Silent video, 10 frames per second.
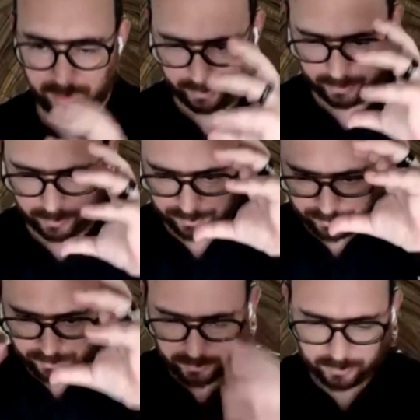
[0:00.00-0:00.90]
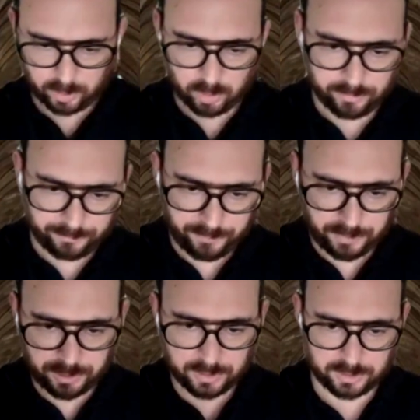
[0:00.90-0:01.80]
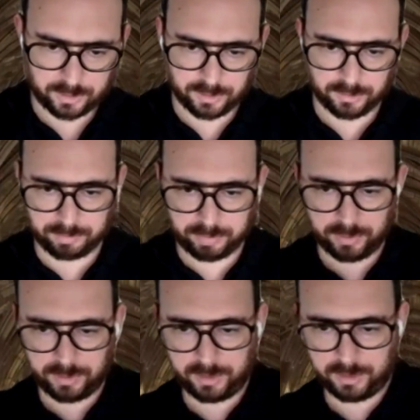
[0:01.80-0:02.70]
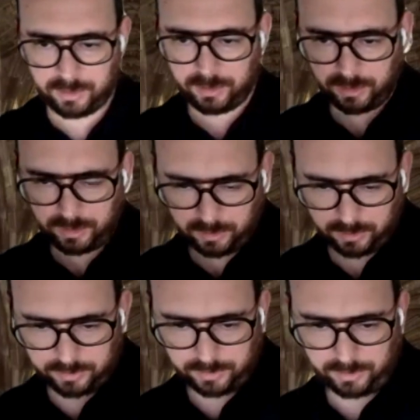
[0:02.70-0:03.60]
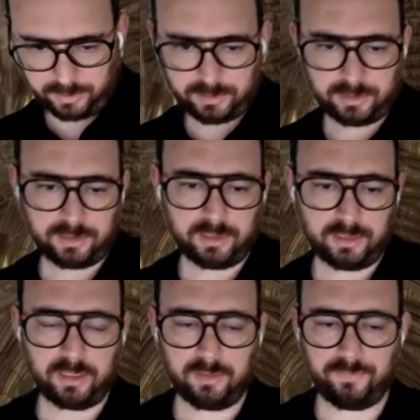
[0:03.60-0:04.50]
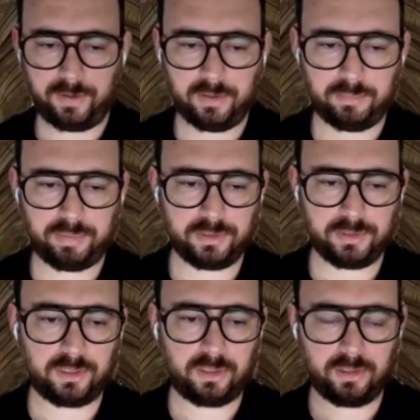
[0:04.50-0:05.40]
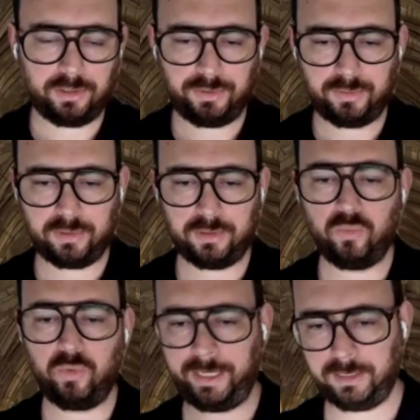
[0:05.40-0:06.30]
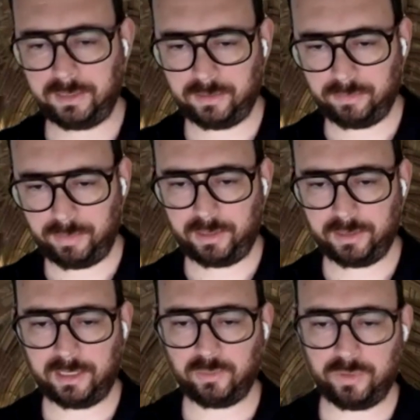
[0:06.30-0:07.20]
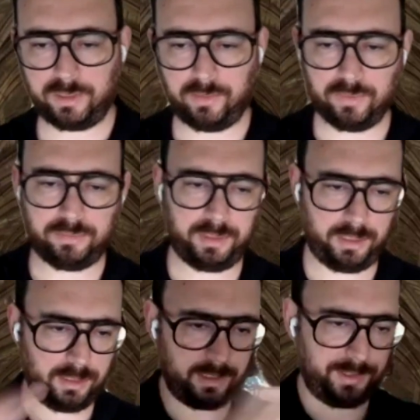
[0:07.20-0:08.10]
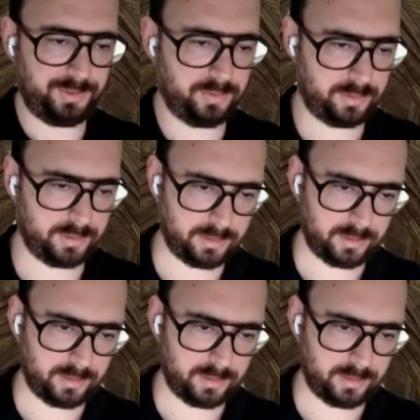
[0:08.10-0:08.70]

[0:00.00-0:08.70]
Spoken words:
and that the coefficients that you're putting on these variables are your weights, because that's what they will be in your